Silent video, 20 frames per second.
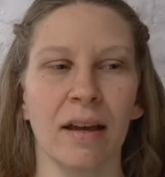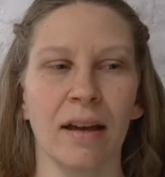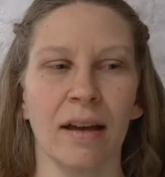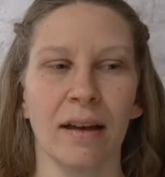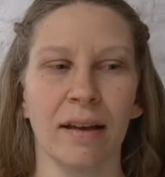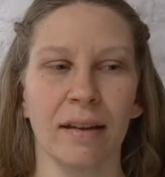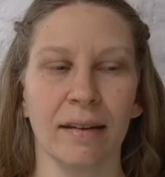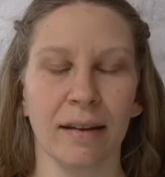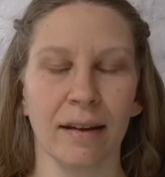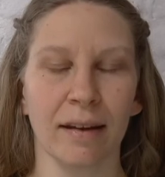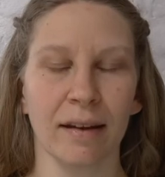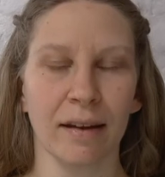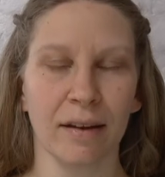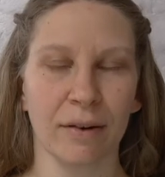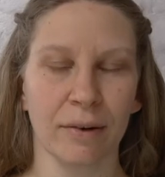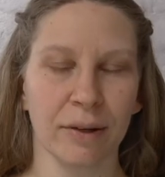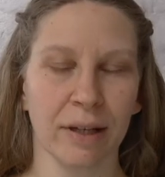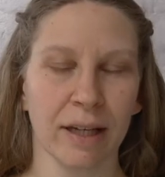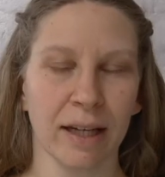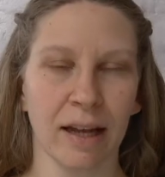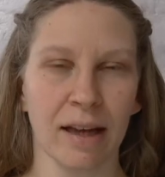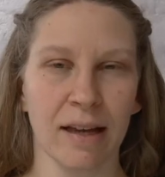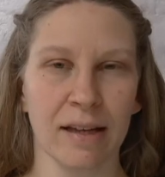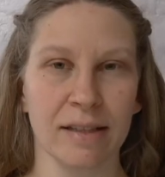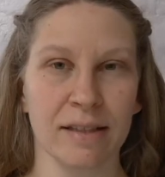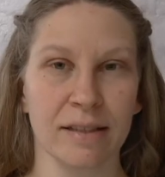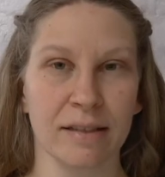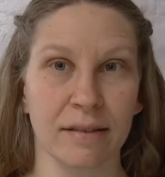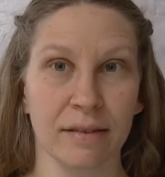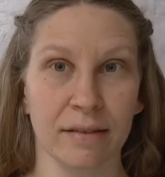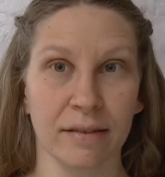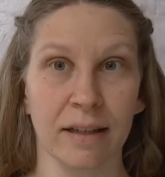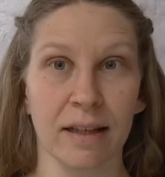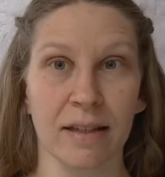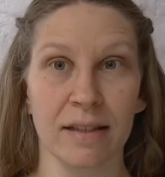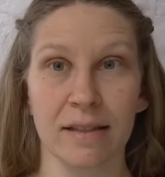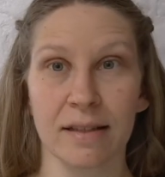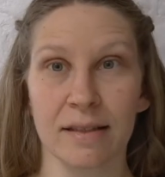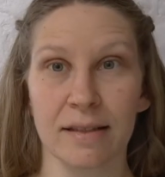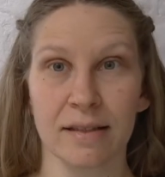And then I realized
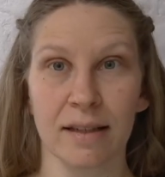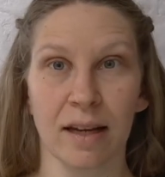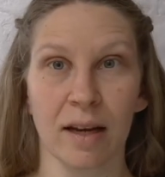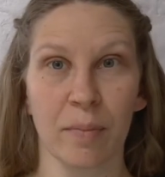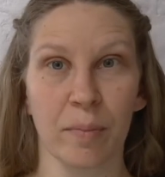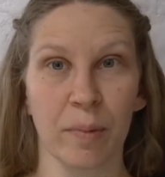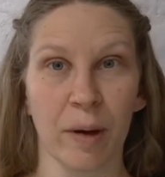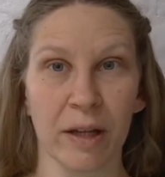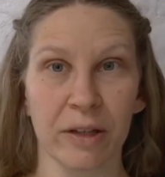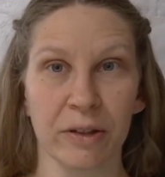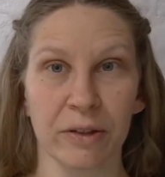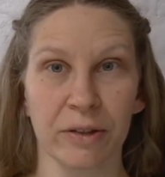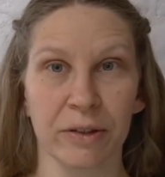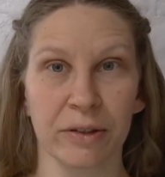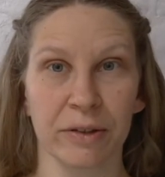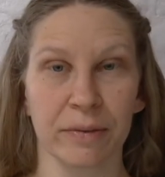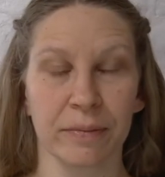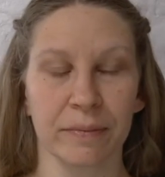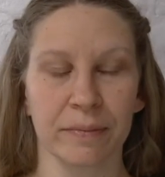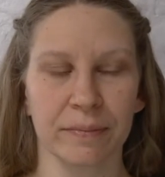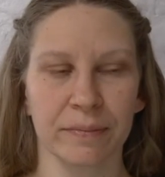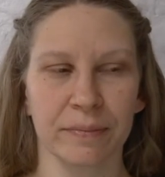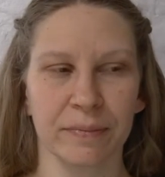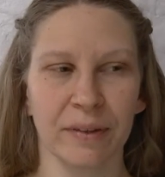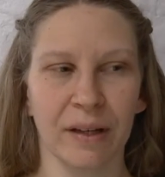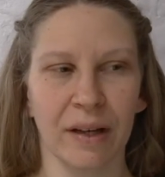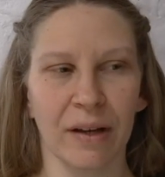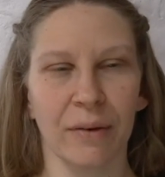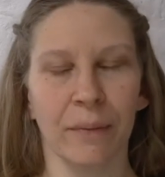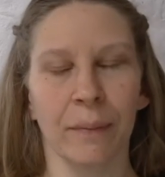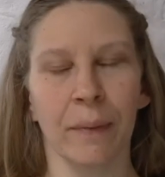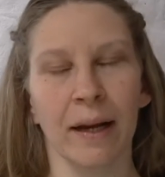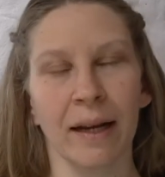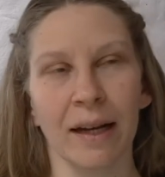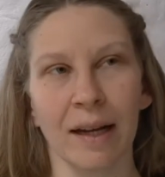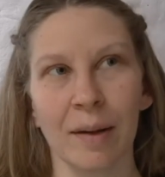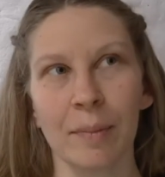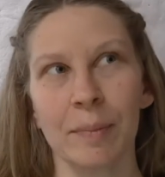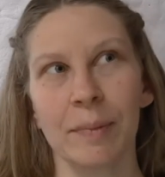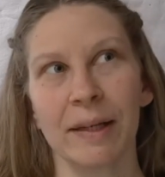that's the same pattern.
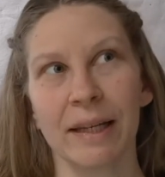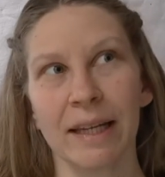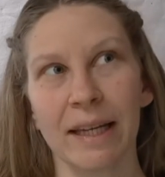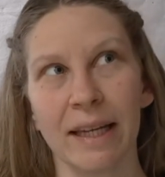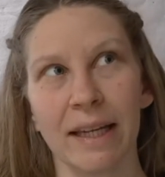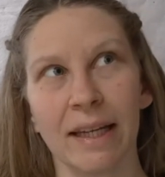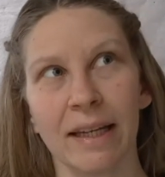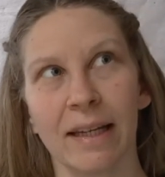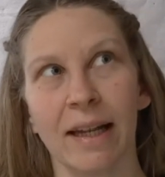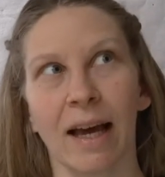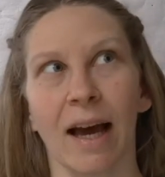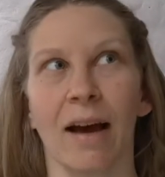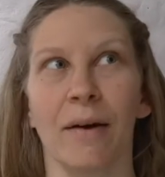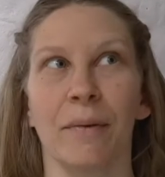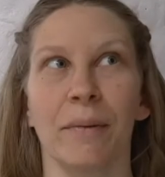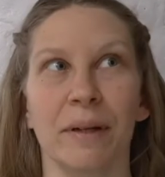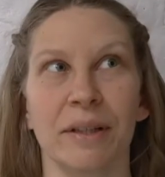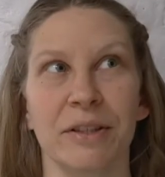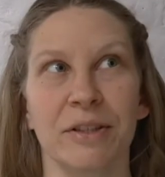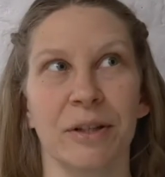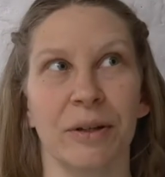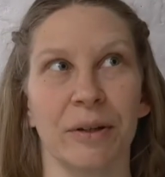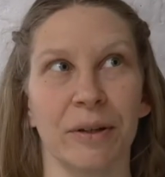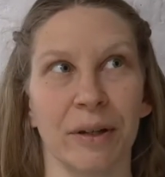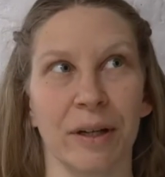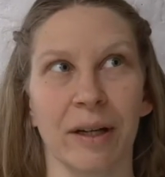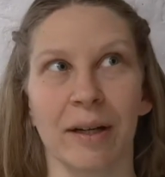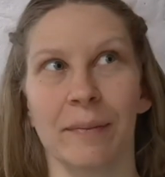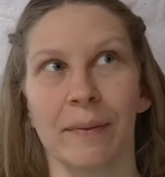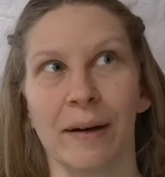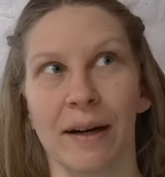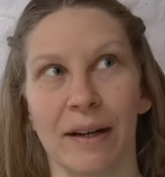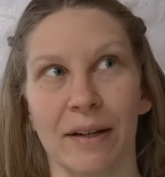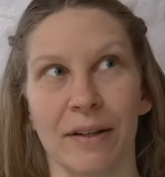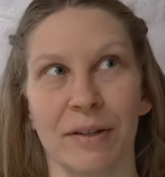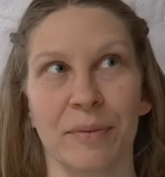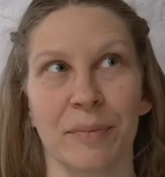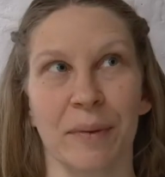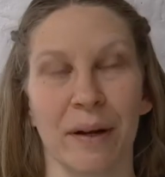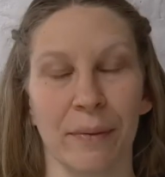When I'm lean, I will talk
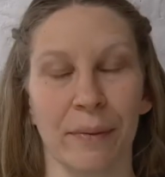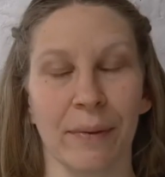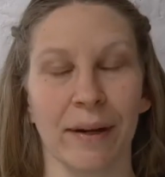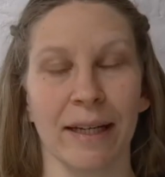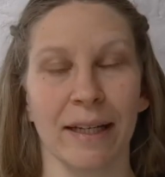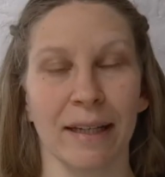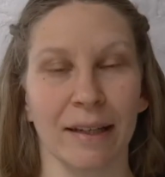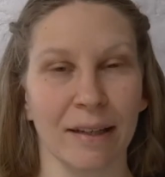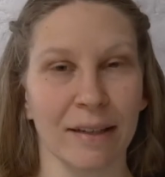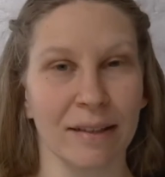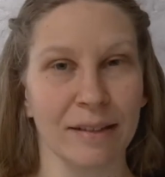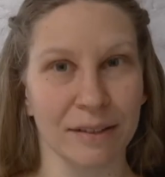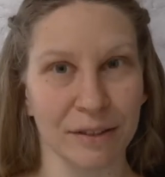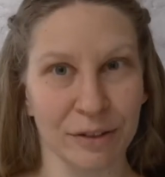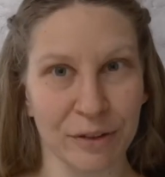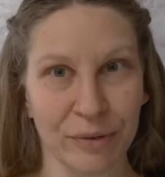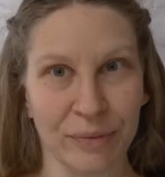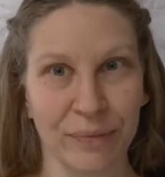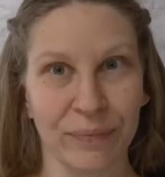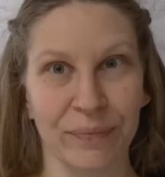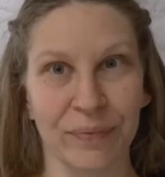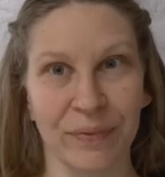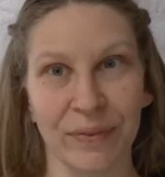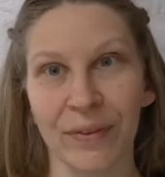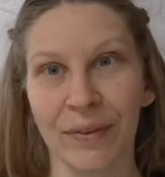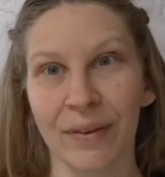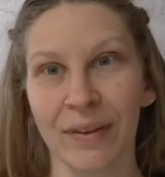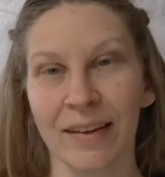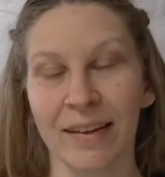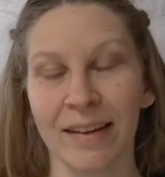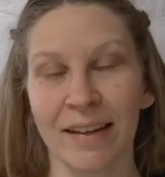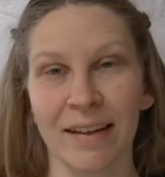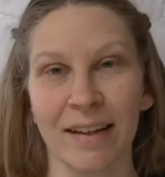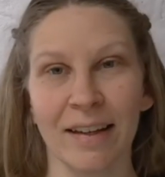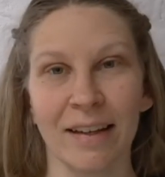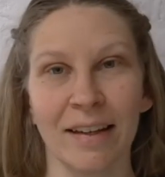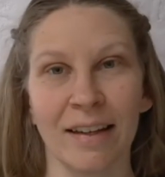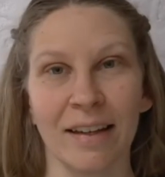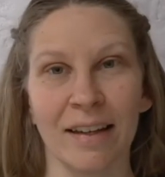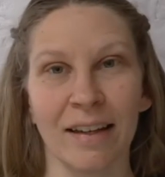about my weight loss.
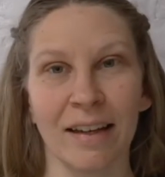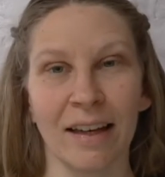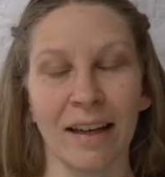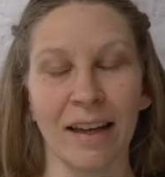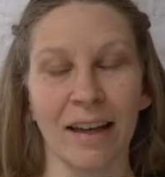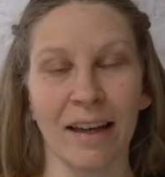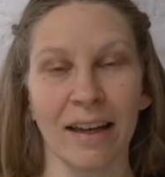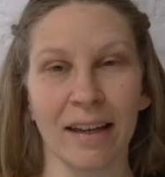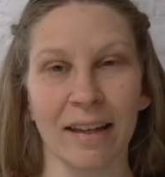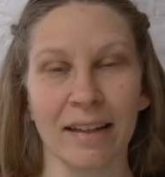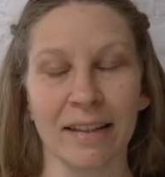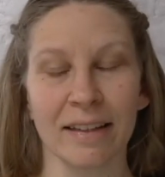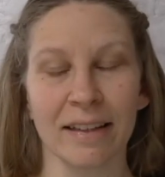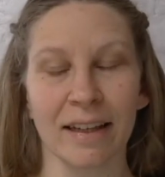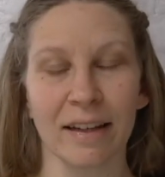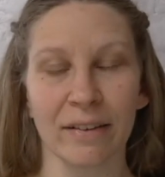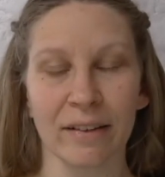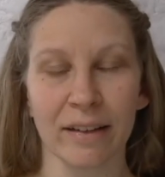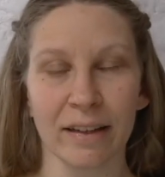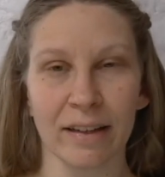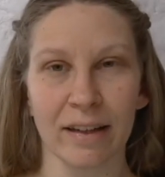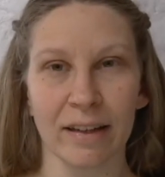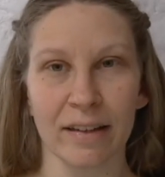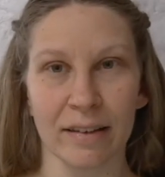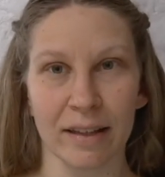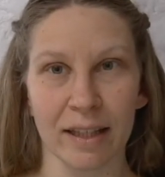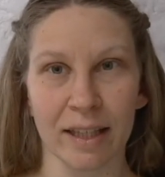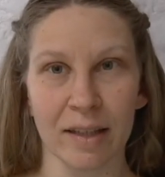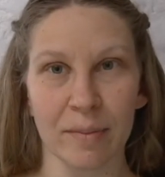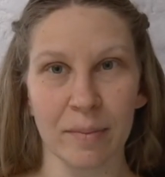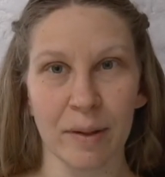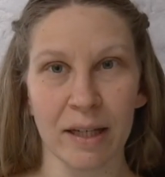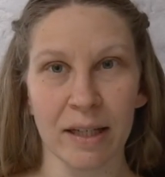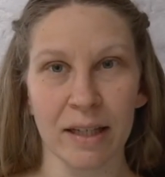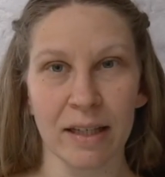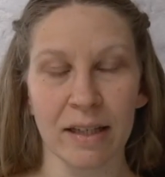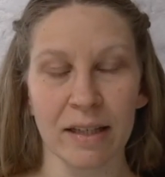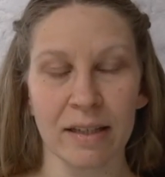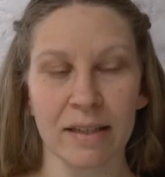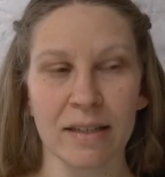And now that I think about
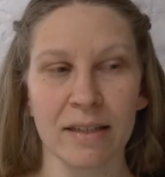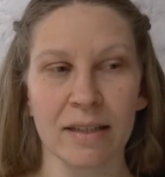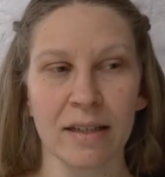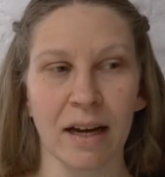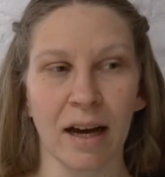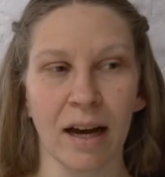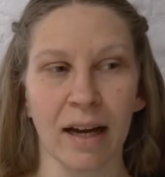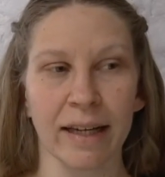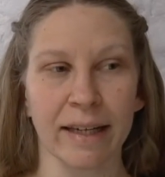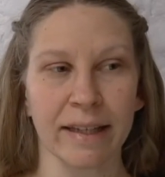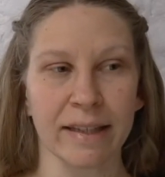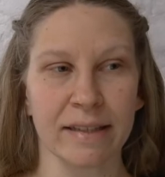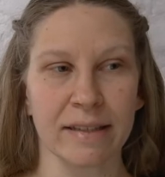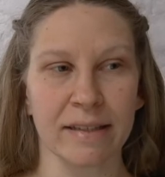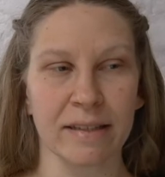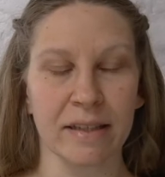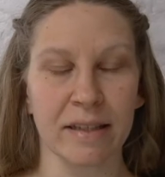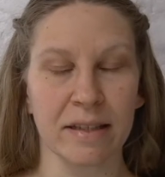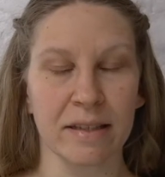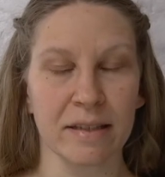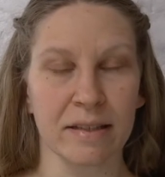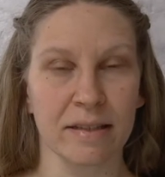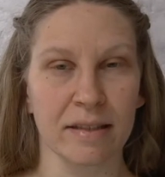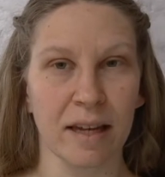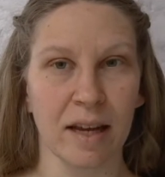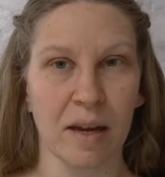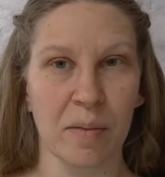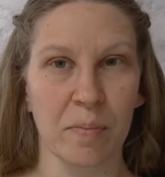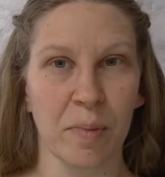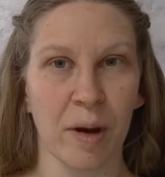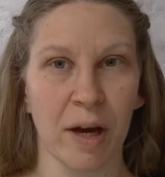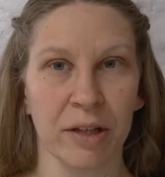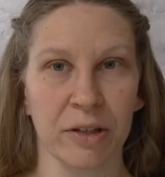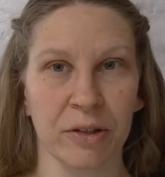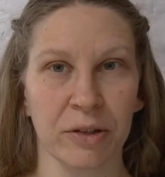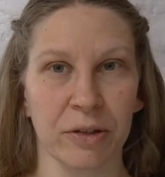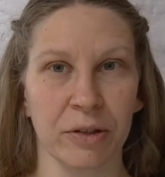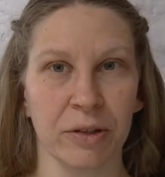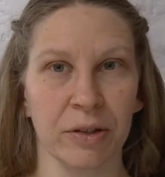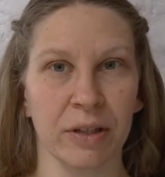it, I can see the same
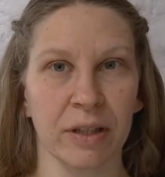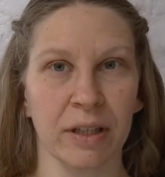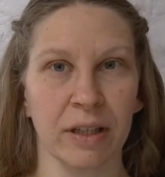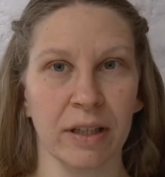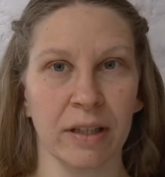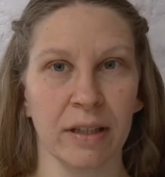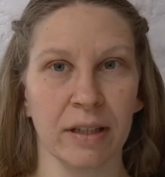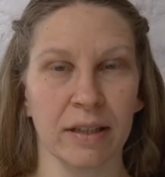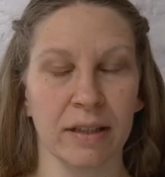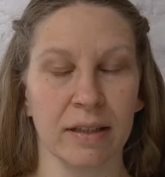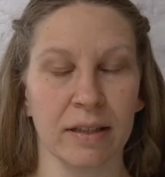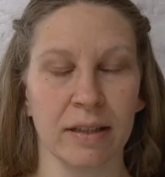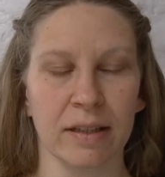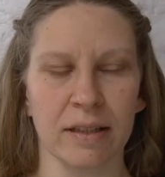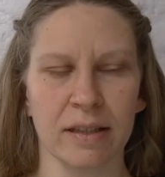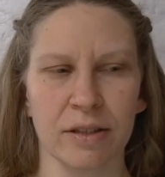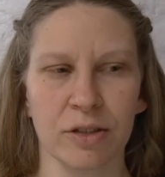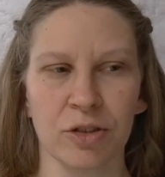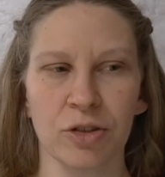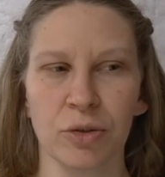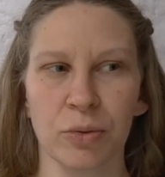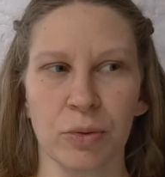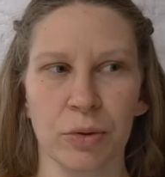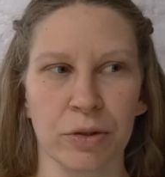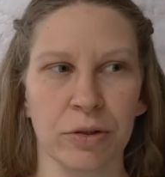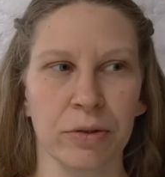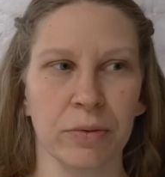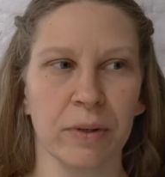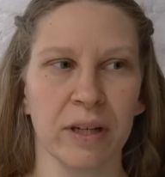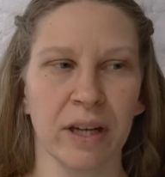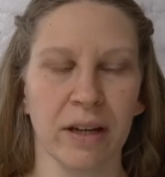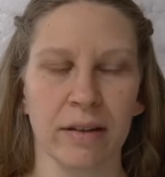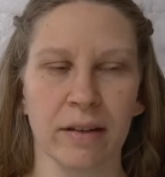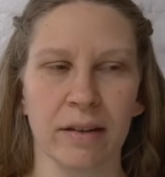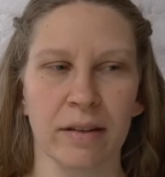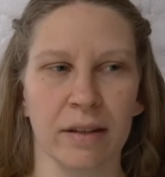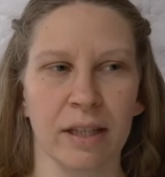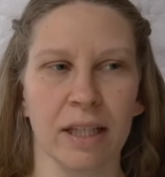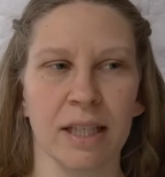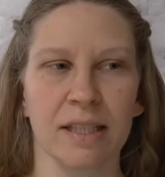pattern in at least 2 or 3
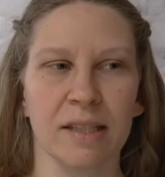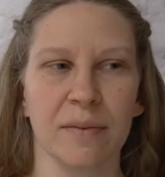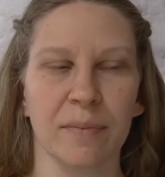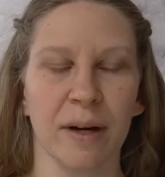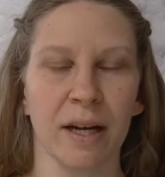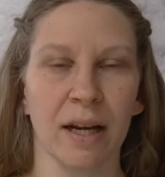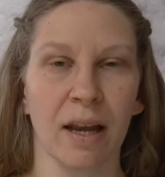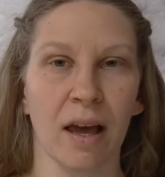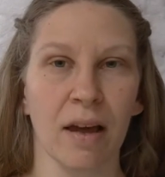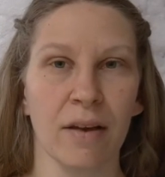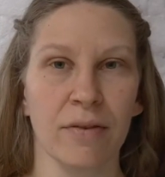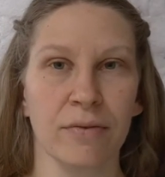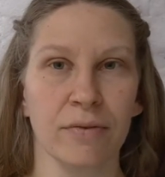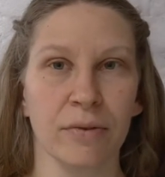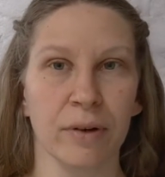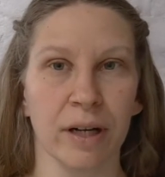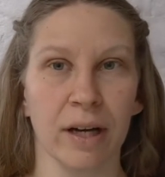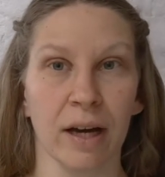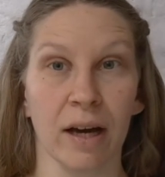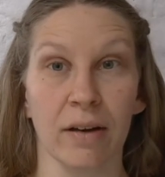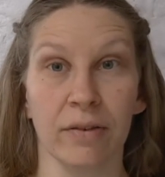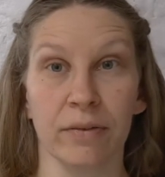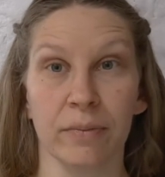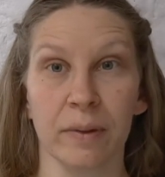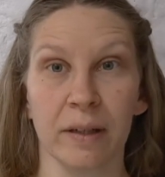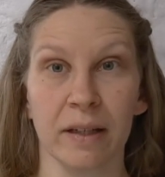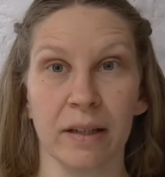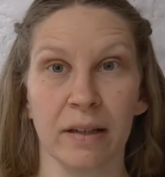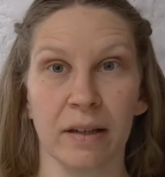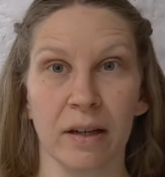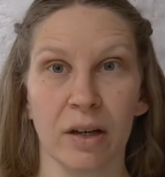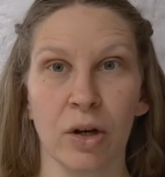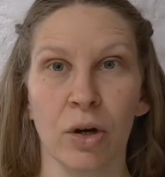other things in my life where I have been